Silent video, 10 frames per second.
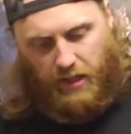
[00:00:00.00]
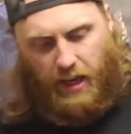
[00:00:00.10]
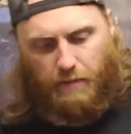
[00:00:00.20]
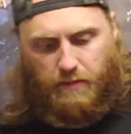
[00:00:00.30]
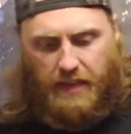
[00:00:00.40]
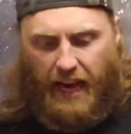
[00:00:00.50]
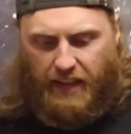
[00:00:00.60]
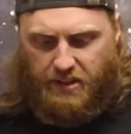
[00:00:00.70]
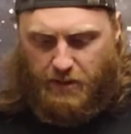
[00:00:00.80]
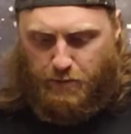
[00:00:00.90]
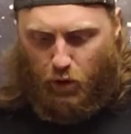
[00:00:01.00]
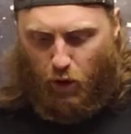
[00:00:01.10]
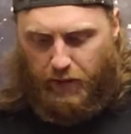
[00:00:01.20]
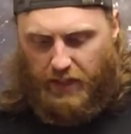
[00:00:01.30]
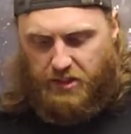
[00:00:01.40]
Yep, not as
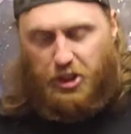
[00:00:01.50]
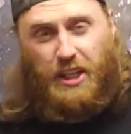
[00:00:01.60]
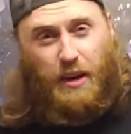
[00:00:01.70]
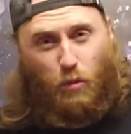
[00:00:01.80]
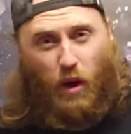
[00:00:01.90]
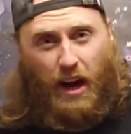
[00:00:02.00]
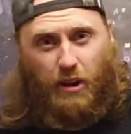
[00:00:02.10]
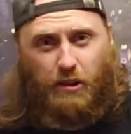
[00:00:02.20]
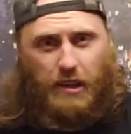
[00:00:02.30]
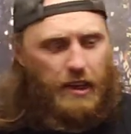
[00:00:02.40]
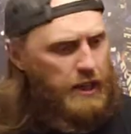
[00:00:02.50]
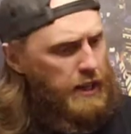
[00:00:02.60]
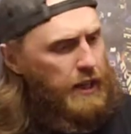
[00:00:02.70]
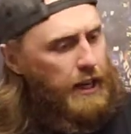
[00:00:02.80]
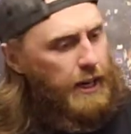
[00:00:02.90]
absorbent as a ShamWow,
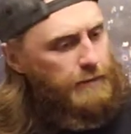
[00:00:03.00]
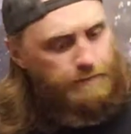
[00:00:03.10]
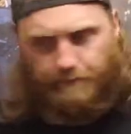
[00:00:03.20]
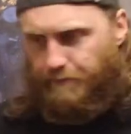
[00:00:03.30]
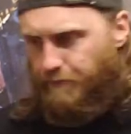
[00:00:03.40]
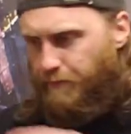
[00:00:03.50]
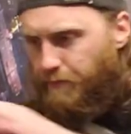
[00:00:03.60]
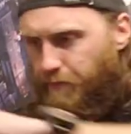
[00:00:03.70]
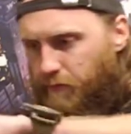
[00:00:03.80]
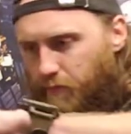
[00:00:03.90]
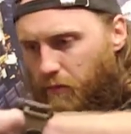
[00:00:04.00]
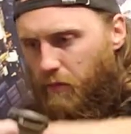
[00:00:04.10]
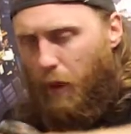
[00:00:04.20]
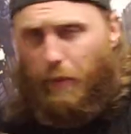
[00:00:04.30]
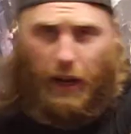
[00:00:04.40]
um,
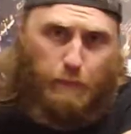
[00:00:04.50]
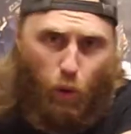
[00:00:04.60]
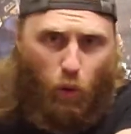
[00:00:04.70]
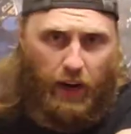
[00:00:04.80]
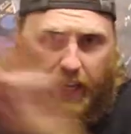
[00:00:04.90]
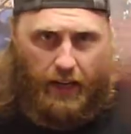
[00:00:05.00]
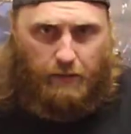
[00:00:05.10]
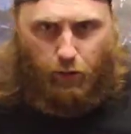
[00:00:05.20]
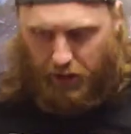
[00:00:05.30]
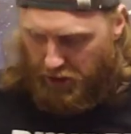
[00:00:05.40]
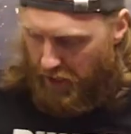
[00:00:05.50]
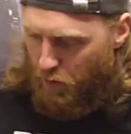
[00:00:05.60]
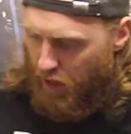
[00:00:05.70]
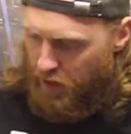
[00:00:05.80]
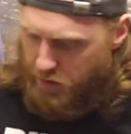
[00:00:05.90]
but I'm poor. I can't afford a
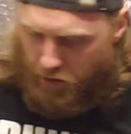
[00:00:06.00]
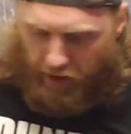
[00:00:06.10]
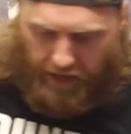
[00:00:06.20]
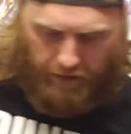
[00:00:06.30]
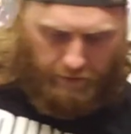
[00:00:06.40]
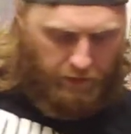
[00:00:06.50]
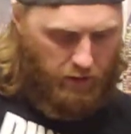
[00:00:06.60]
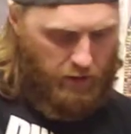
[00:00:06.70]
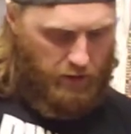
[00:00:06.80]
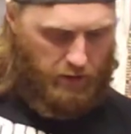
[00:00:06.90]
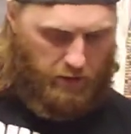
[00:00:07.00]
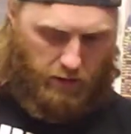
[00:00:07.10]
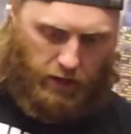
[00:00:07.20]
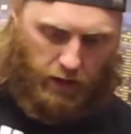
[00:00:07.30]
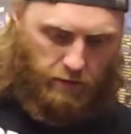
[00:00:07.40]
ShamWow, so I have,
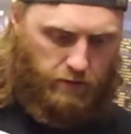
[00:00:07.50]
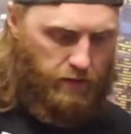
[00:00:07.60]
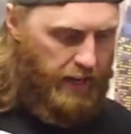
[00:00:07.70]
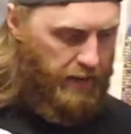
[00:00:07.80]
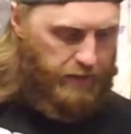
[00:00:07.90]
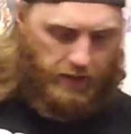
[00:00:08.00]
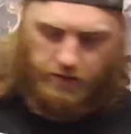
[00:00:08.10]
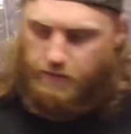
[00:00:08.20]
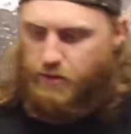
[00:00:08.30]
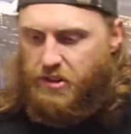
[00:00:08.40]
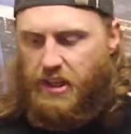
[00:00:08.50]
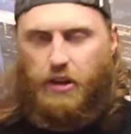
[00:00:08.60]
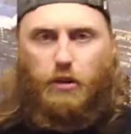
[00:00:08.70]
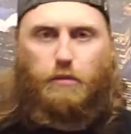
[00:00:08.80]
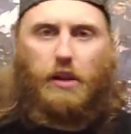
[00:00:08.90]
you know, I have these
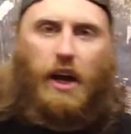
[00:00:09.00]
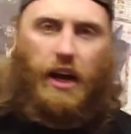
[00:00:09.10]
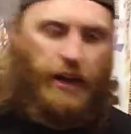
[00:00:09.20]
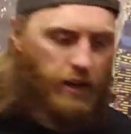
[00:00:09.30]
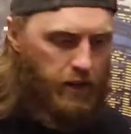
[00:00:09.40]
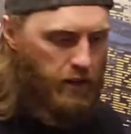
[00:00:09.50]
single ply